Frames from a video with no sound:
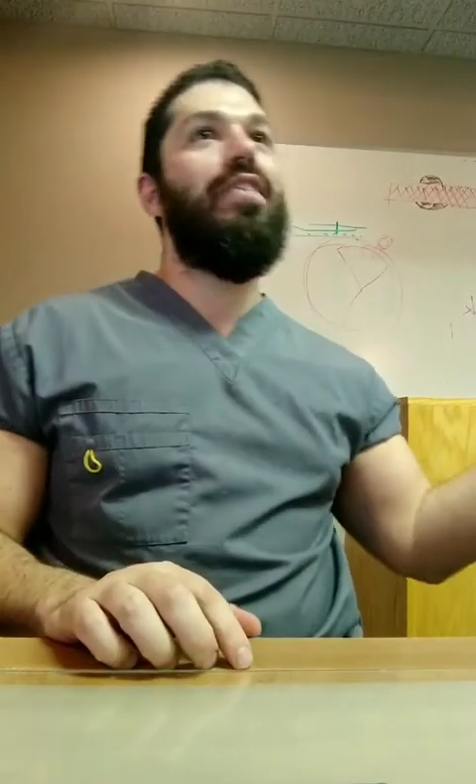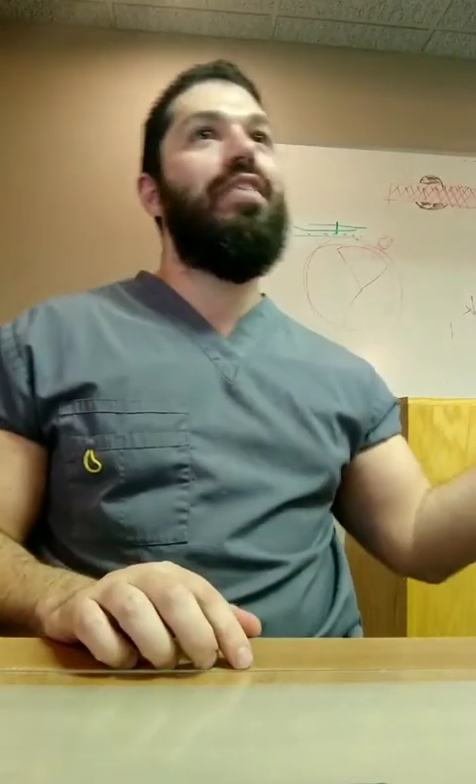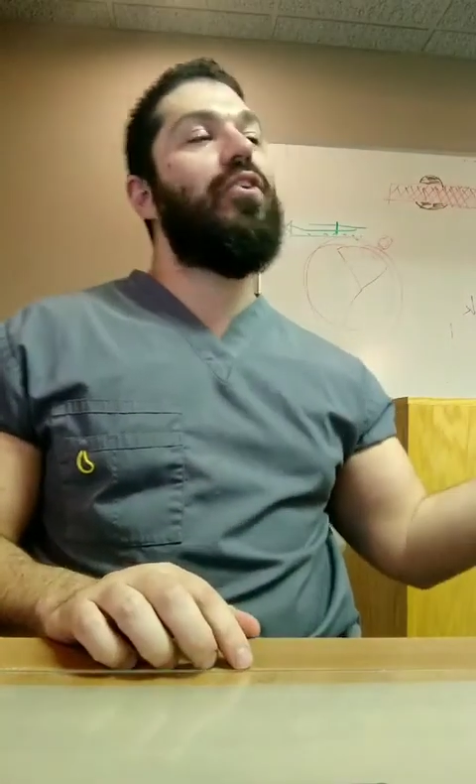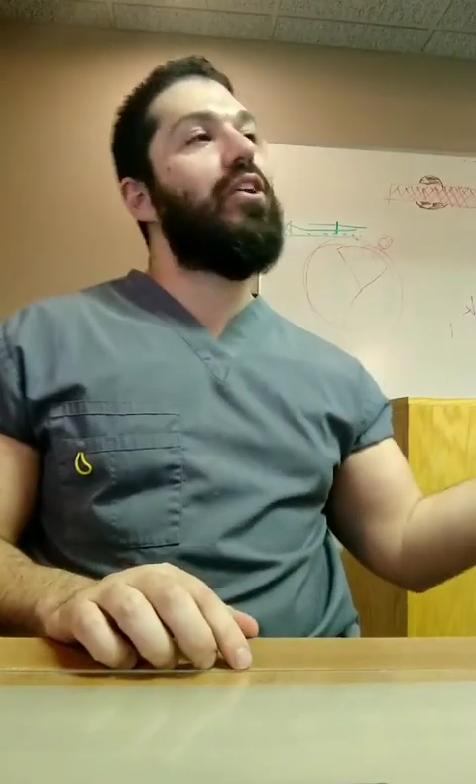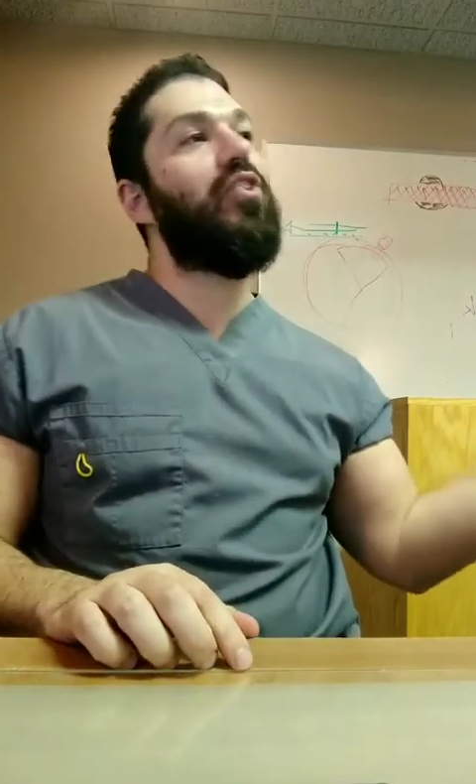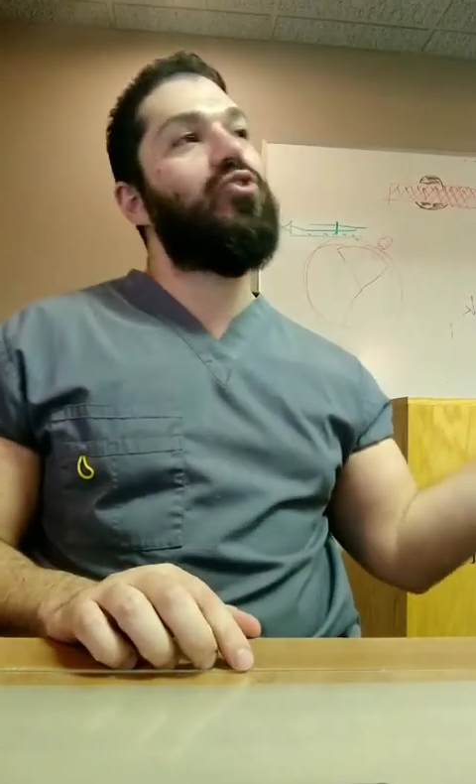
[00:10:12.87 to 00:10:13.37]

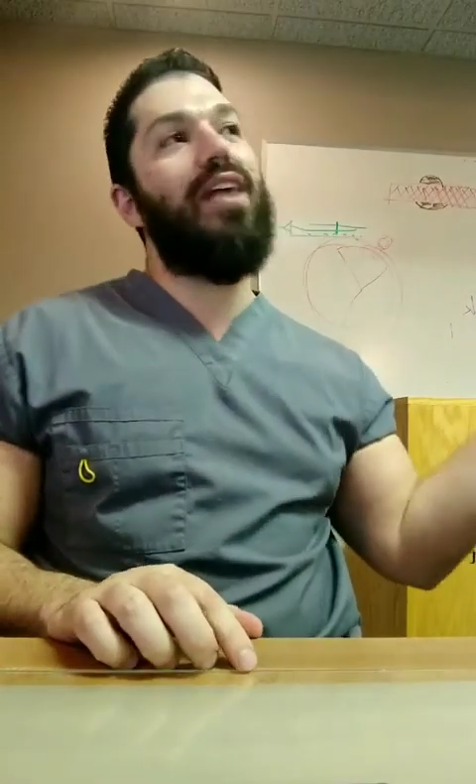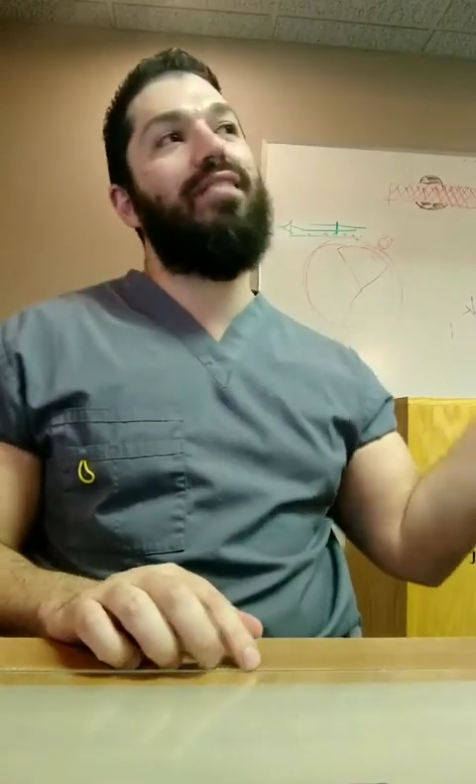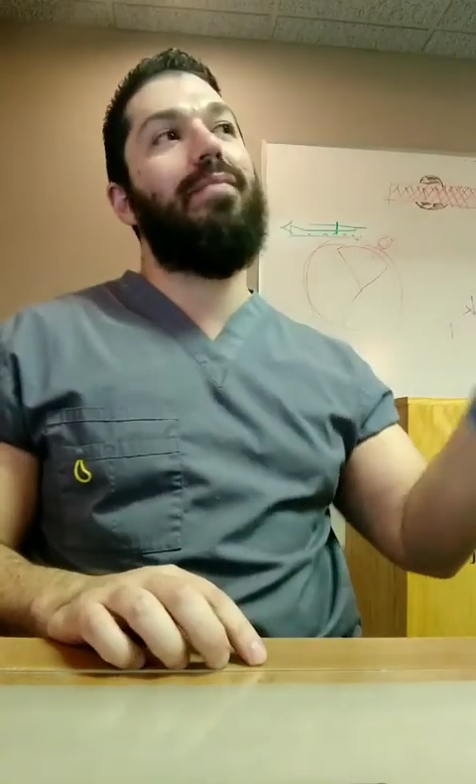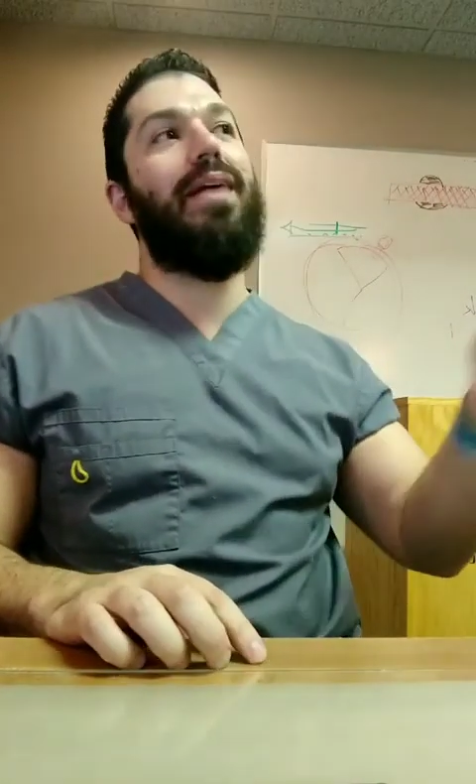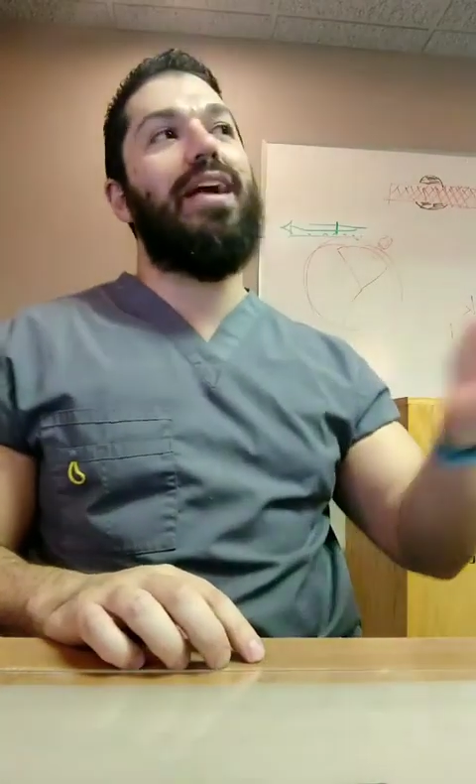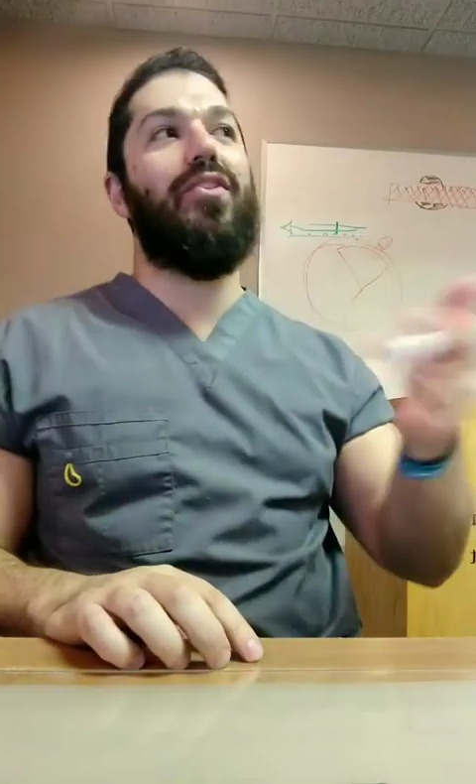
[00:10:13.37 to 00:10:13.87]
They're going to travel
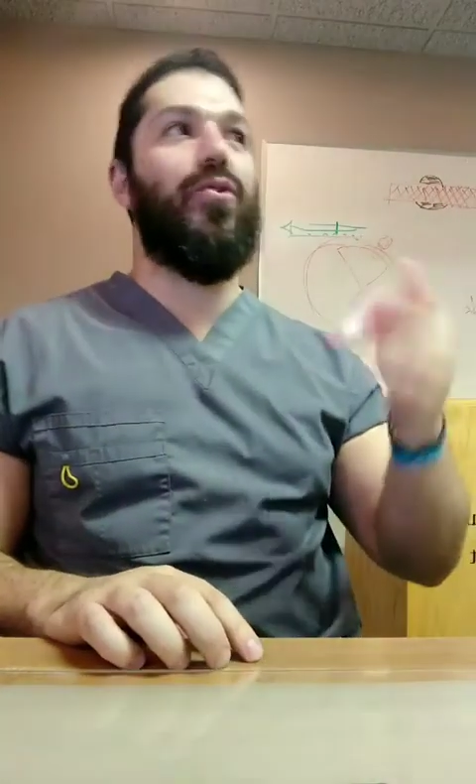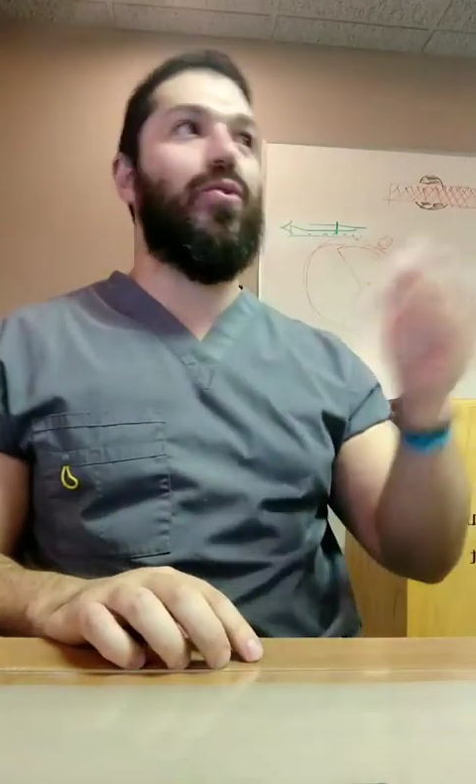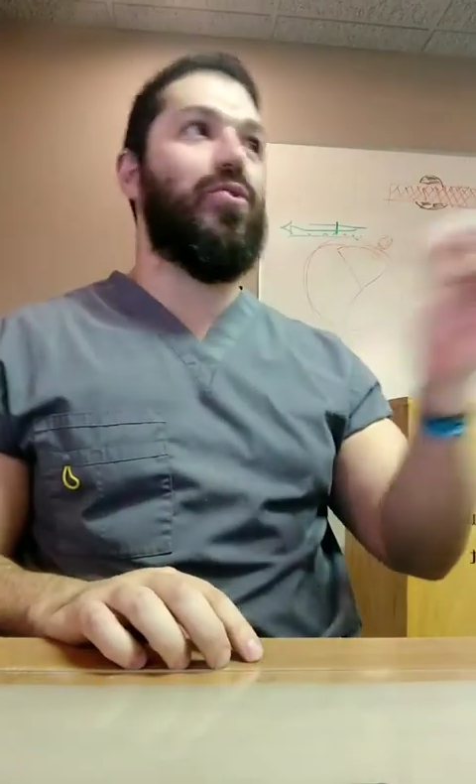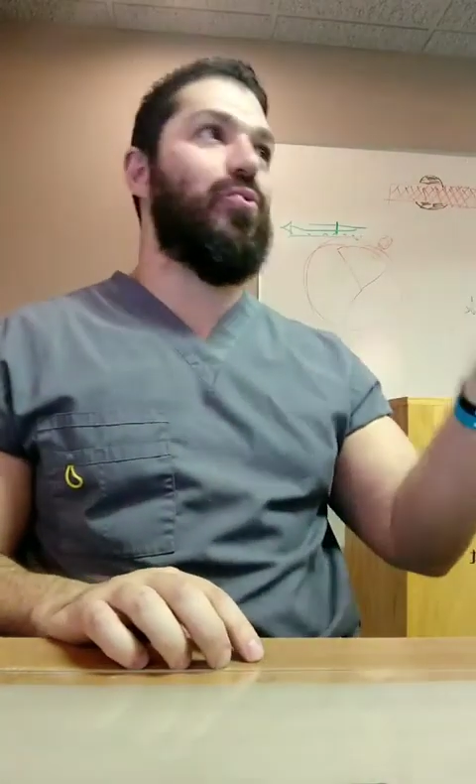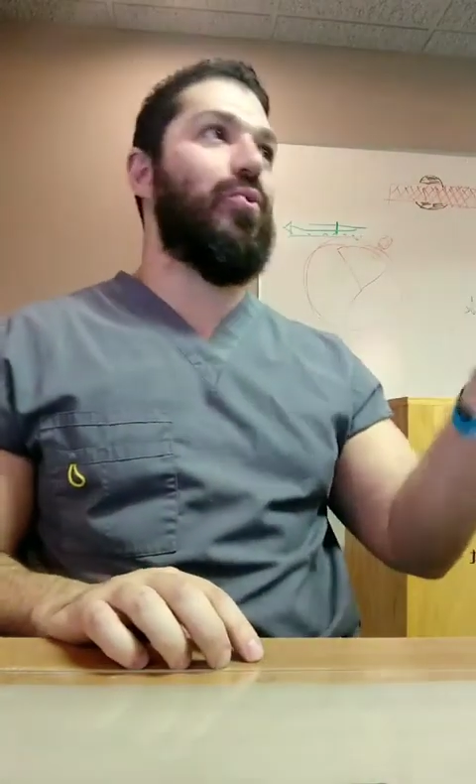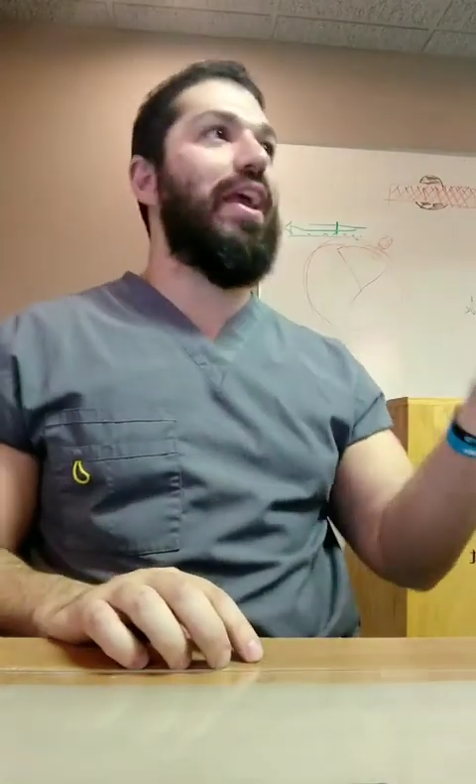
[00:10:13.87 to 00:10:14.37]
back to the
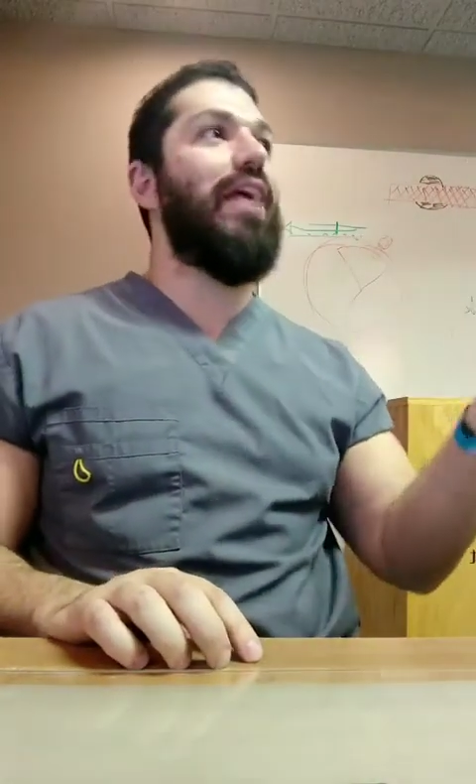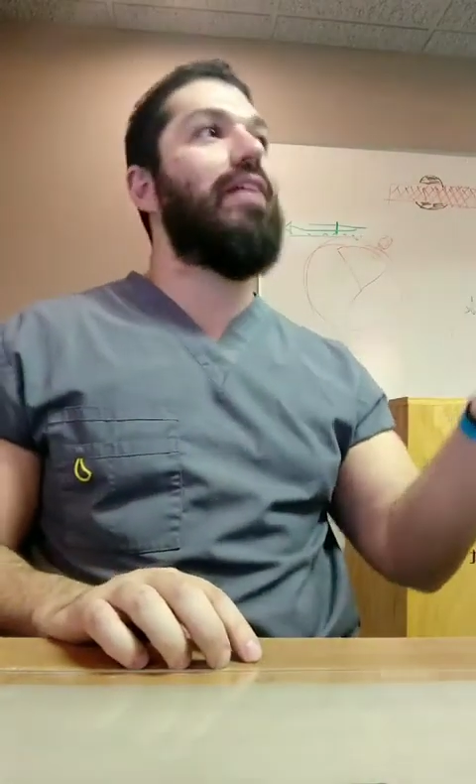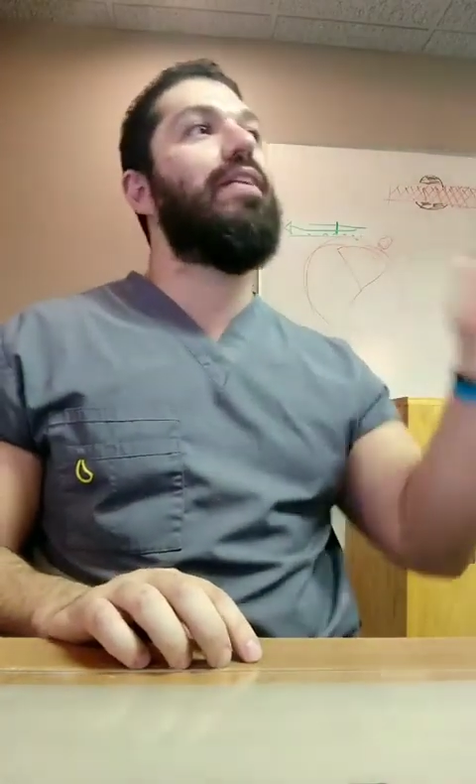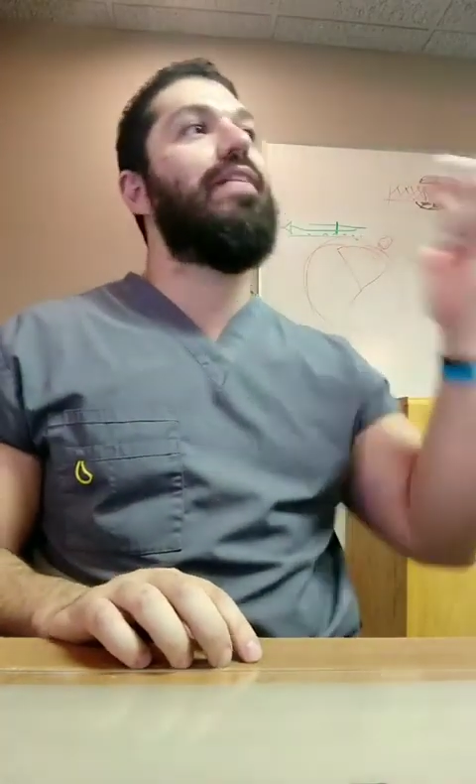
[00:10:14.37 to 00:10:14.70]
dorsal ganglia.